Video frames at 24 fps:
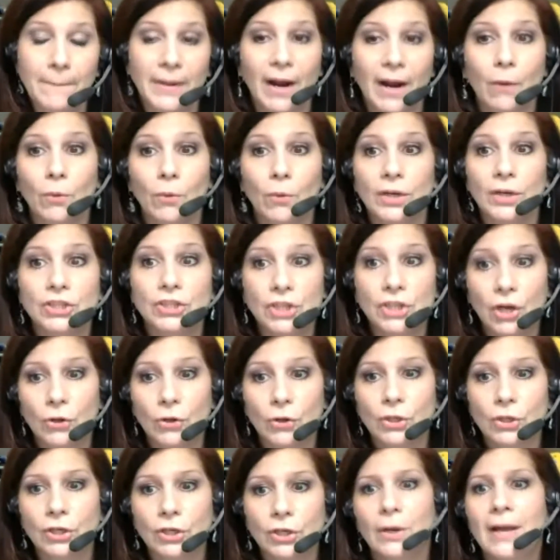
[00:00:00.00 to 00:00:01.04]
But I want to show
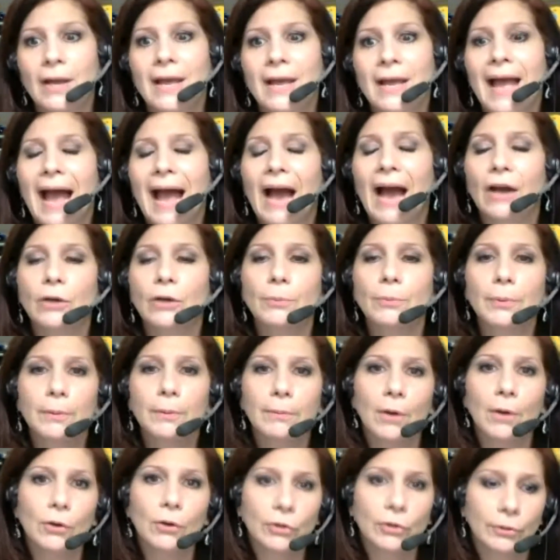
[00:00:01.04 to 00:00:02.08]
you how to
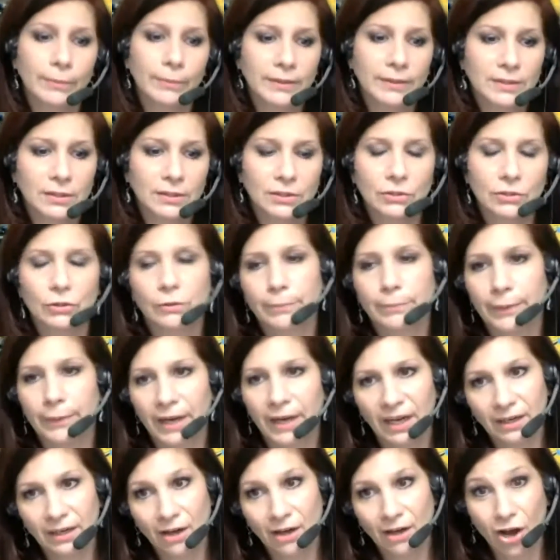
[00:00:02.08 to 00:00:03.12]
promote your business and your
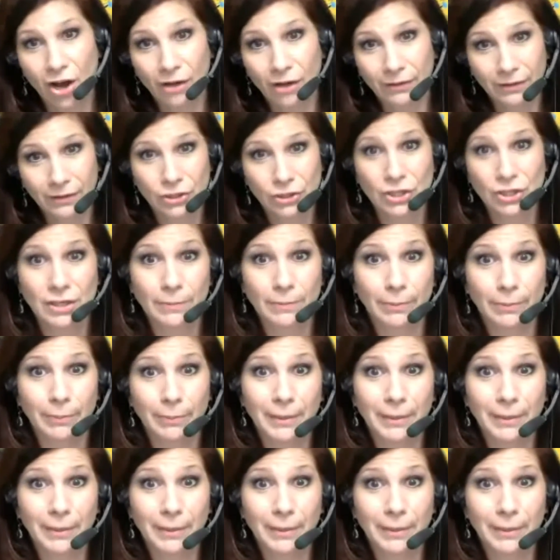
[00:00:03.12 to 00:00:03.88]
brand on the cheap,